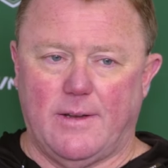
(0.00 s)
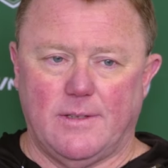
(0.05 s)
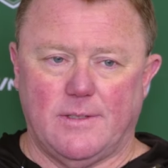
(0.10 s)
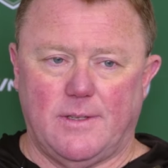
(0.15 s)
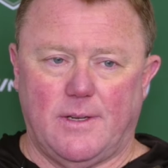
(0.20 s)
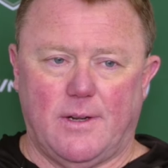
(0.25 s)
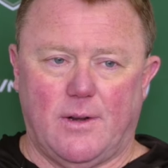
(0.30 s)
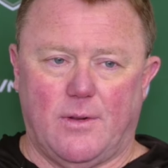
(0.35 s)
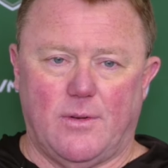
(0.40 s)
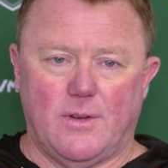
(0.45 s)

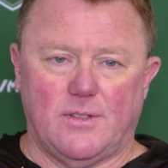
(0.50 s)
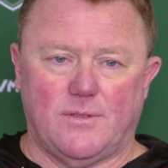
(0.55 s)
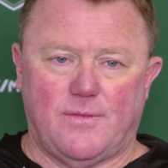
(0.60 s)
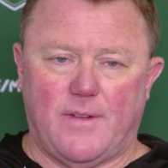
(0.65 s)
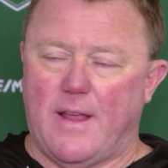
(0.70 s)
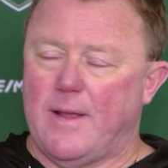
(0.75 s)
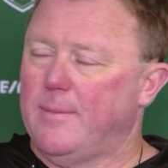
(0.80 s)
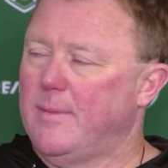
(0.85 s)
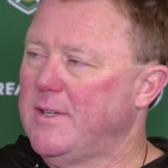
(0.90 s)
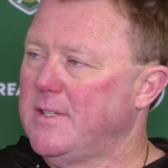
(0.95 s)
He's, you know, his
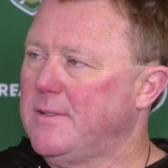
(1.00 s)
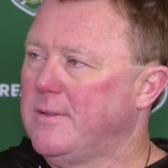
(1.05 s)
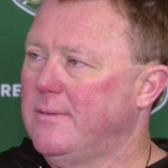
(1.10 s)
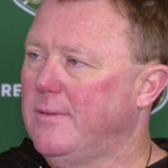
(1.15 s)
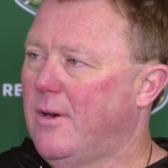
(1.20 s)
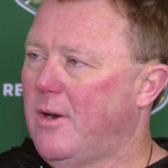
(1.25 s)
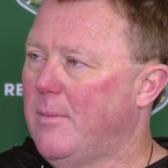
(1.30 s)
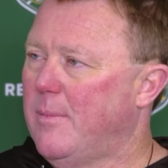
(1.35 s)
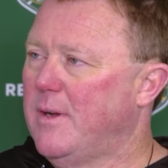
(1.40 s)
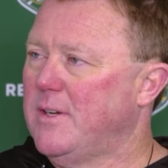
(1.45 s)
family
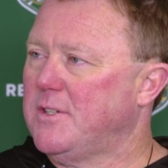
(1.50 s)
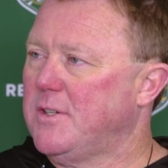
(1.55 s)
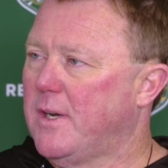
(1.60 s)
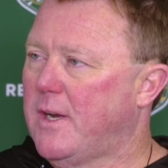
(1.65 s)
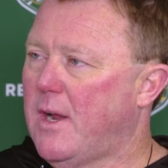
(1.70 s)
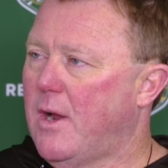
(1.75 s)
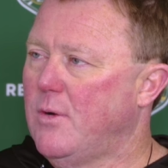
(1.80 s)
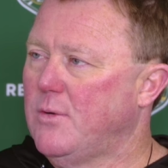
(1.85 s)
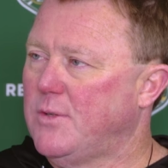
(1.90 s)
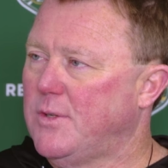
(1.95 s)
are a bunch
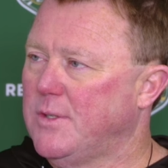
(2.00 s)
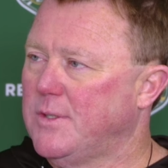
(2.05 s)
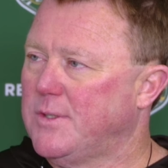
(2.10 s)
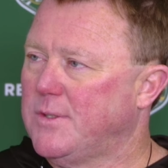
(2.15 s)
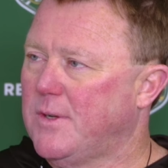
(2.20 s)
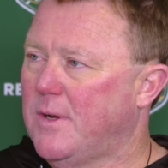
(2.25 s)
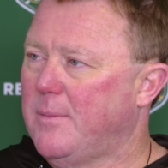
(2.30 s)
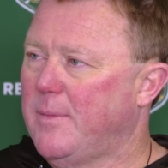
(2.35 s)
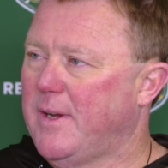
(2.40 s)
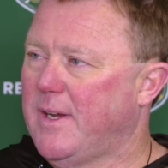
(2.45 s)
of coaches.
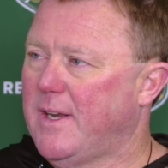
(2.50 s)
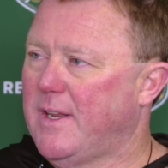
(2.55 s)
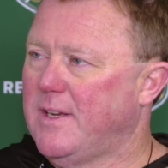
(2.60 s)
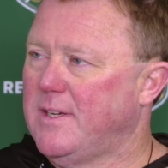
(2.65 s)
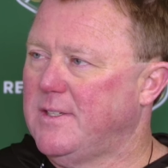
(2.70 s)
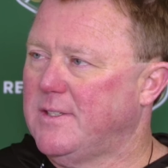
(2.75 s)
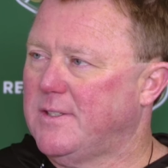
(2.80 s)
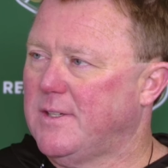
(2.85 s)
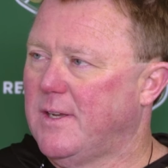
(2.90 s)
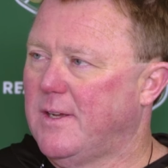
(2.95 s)
So, I mean,
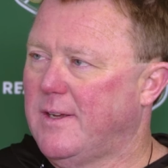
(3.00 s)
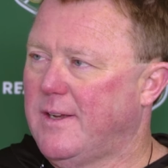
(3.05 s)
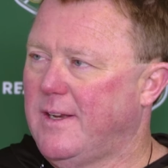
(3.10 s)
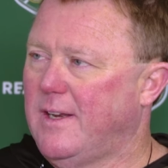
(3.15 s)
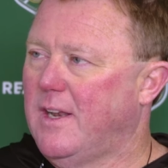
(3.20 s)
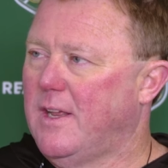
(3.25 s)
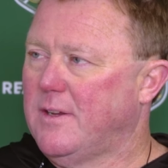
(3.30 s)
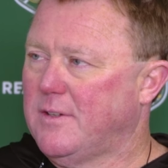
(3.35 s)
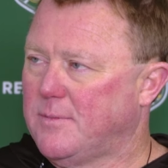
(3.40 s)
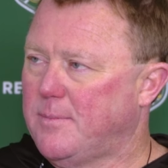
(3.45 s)
he
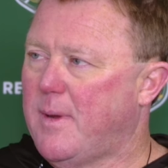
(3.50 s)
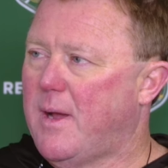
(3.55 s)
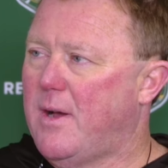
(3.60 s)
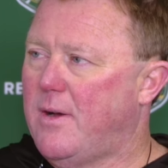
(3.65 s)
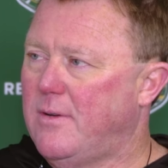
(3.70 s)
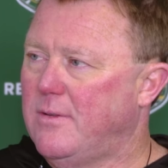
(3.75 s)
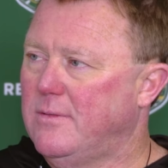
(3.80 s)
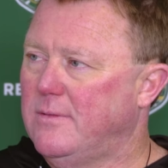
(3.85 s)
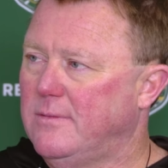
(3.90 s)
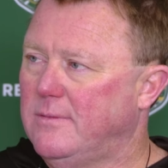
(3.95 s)
loves
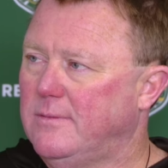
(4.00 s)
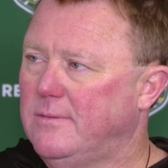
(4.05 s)
ball.